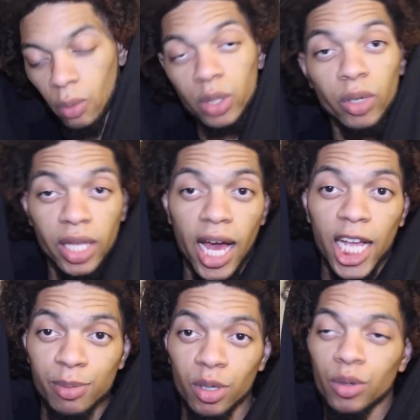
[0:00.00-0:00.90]
And once we're at the
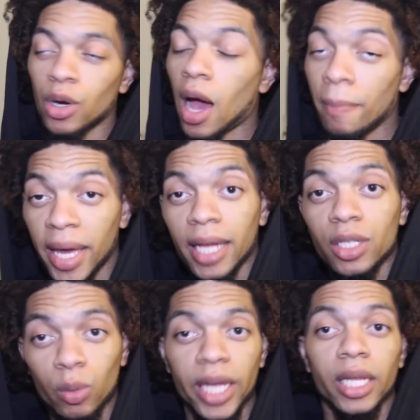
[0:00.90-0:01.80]
hospital, you know, I'm made
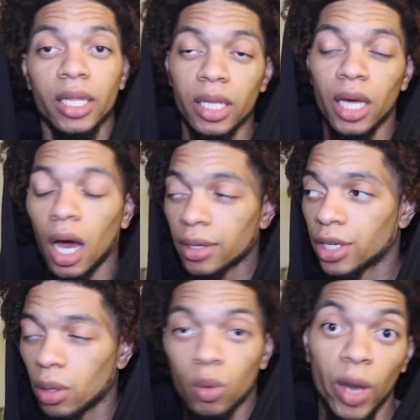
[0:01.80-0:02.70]
to wait in
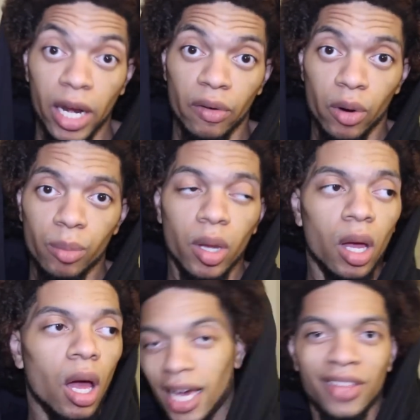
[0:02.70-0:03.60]
the, waiting room.
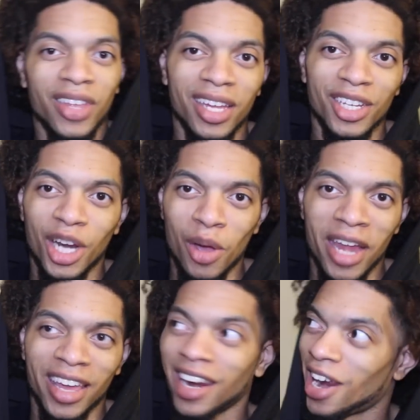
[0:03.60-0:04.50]
And then, you know,
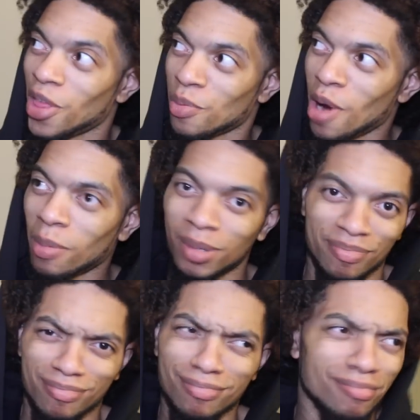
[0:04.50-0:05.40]
yet again, another
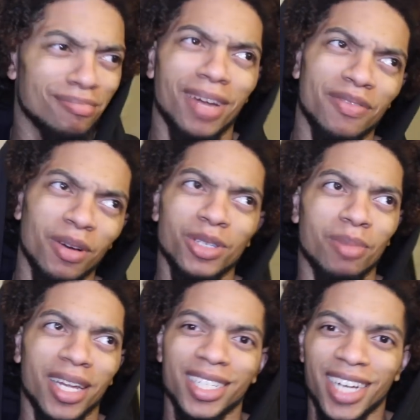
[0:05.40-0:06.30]
problem. My phone's
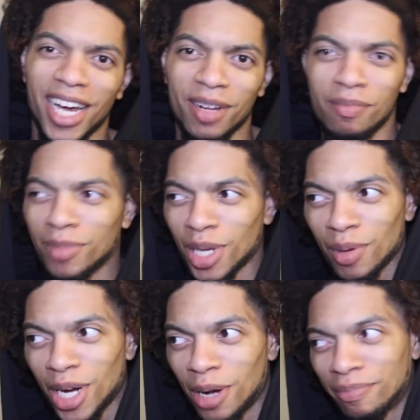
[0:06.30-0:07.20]
about to die.
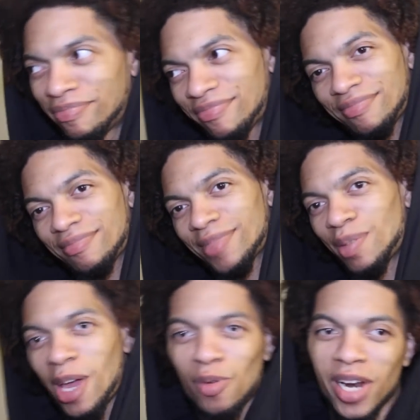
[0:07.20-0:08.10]
So, you know,
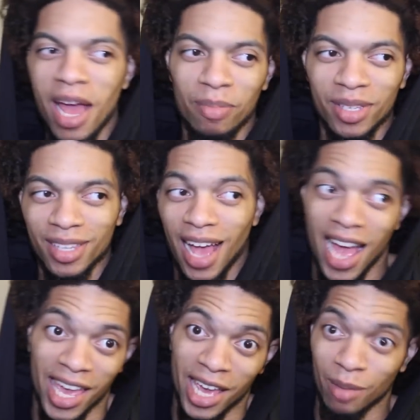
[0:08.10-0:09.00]
no matter what happens,
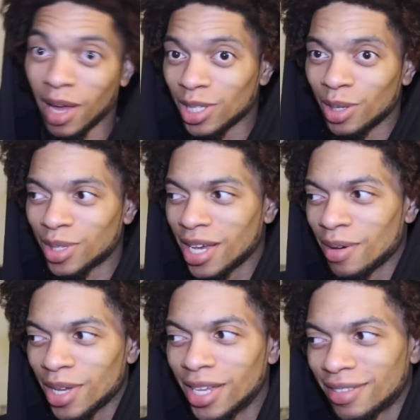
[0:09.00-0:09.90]
I can't get back to the
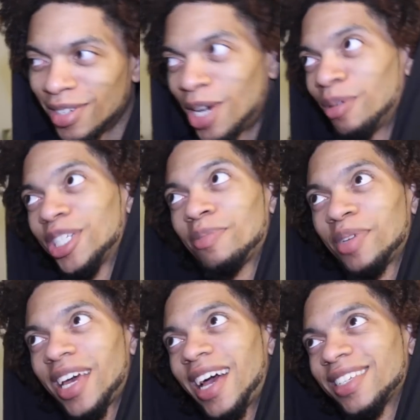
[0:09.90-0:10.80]
hotel because no
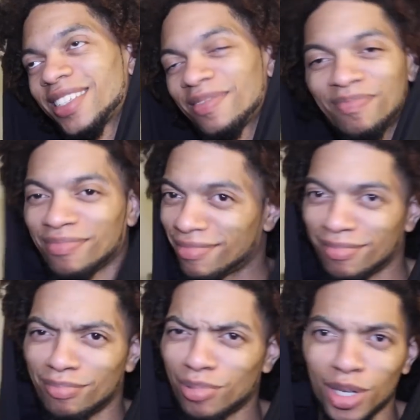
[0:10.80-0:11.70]
GPS.
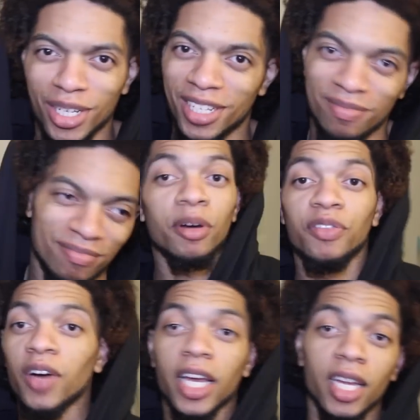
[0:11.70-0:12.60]
Brilliant. But
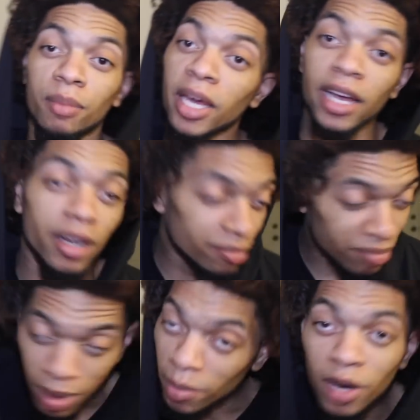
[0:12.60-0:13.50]
fuck it, I'm
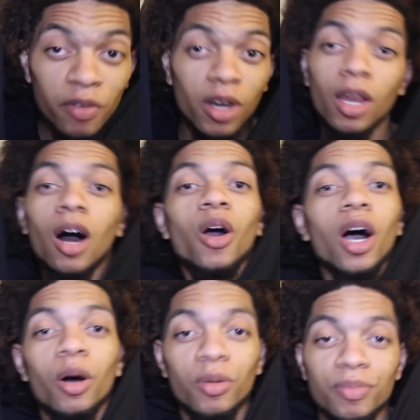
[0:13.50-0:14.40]
here. I'm in it for the long
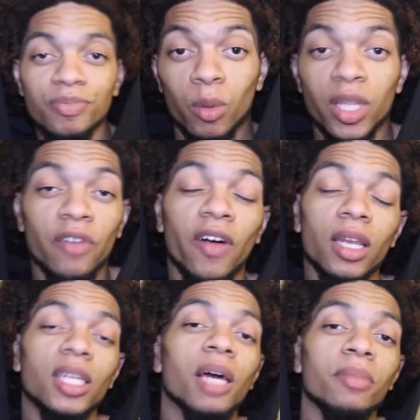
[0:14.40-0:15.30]
haul. when they
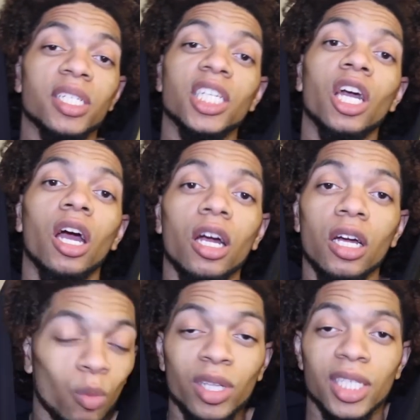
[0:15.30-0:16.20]
finally let me see
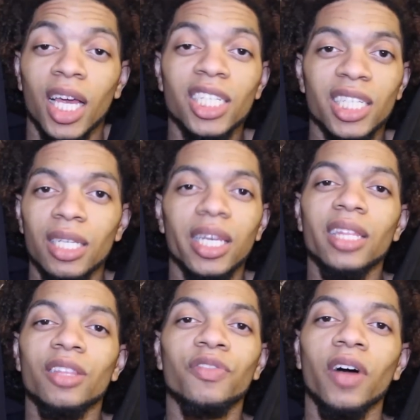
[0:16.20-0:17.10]
her, once again, she
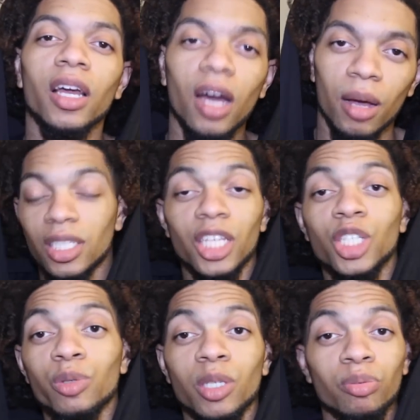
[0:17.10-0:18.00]
lit the fuck up. She said
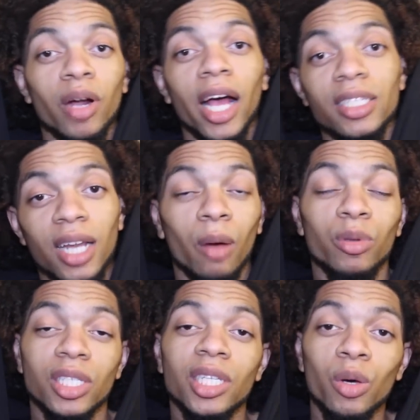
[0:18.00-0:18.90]
she was surprised that I
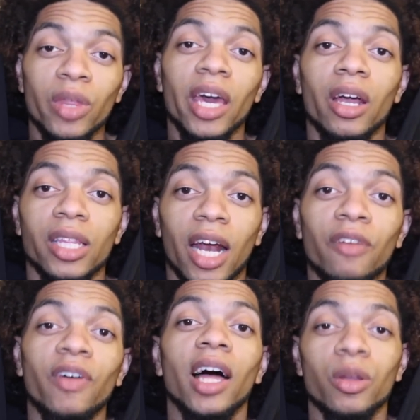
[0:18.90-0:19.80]
was still there and that I
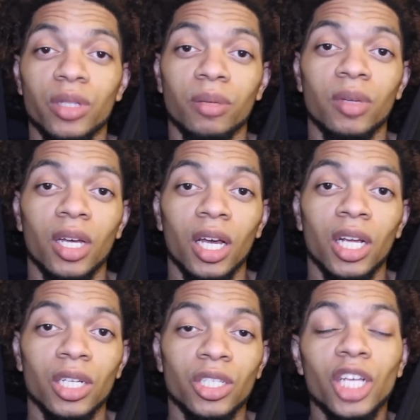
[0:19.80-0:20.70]
followed them.
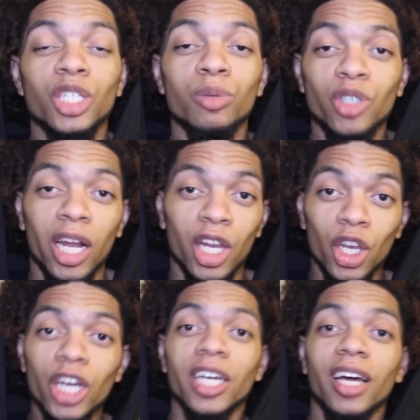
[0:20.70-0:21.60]
She said she was trying to
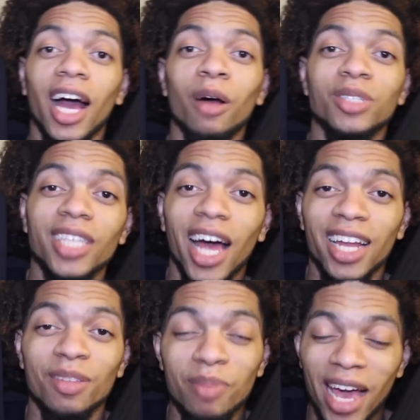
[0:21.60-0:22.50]
look
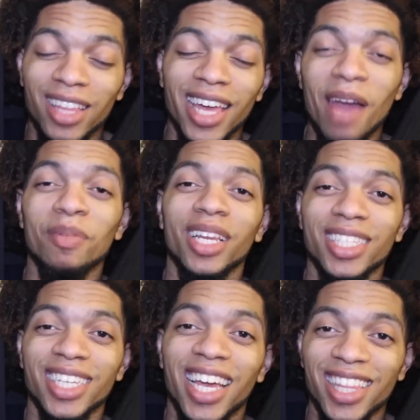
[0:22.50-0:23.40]
outside of the back of the
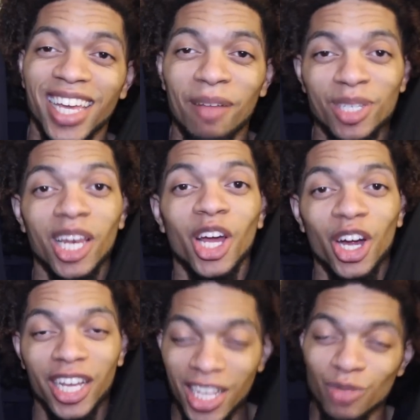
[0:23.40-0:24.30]
ambulance and they kept telling
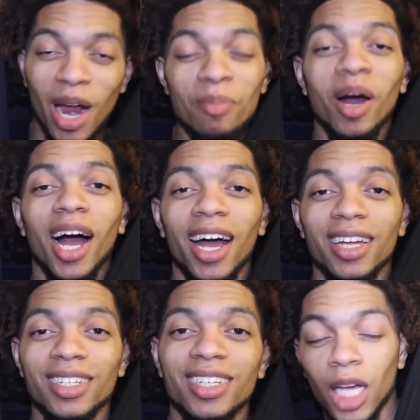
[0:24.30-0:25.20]
her, he's right
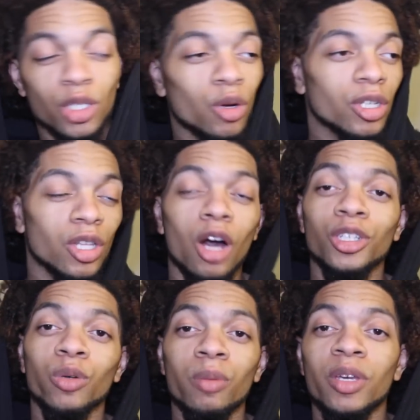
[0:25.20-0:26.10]
behind. I told her, as long
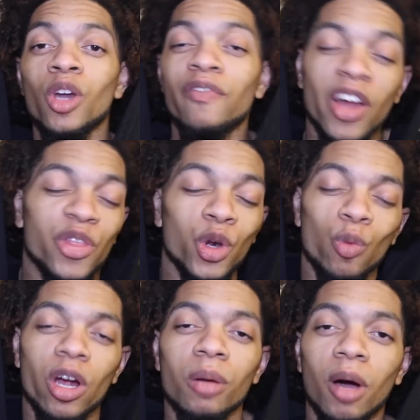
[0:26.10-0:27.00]
as you're with me, you have nothing to
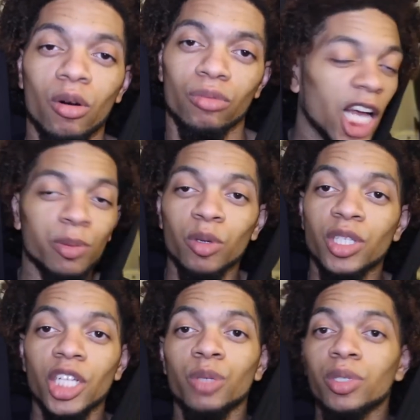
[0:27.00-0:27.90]
worry about. Hospital
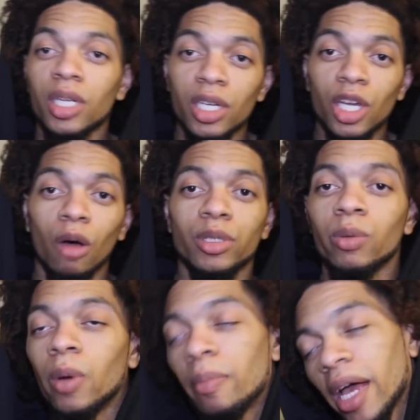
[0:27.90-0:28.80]
said she was good to go, so
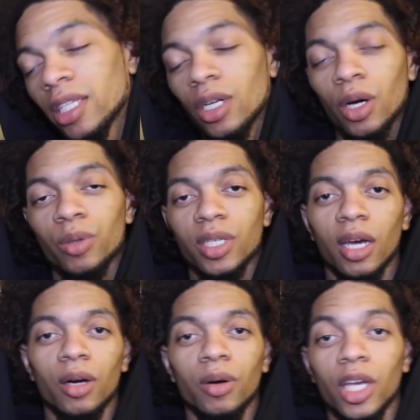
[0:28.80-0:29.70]
we went back to the
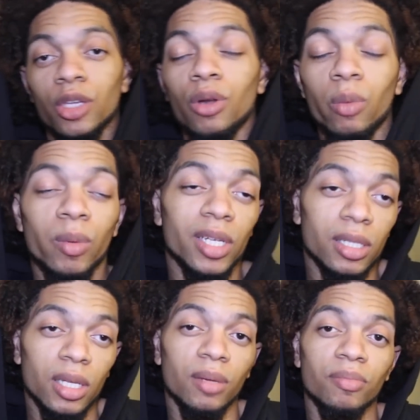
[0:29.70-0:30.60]
hotel and you know, we went to
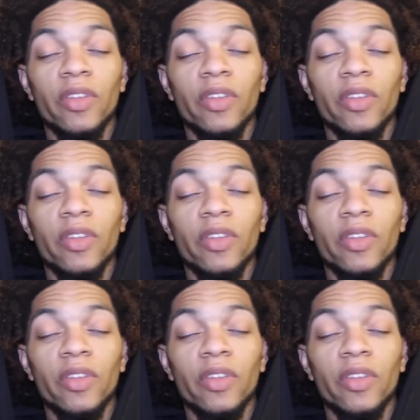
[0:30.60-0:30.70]
sleep.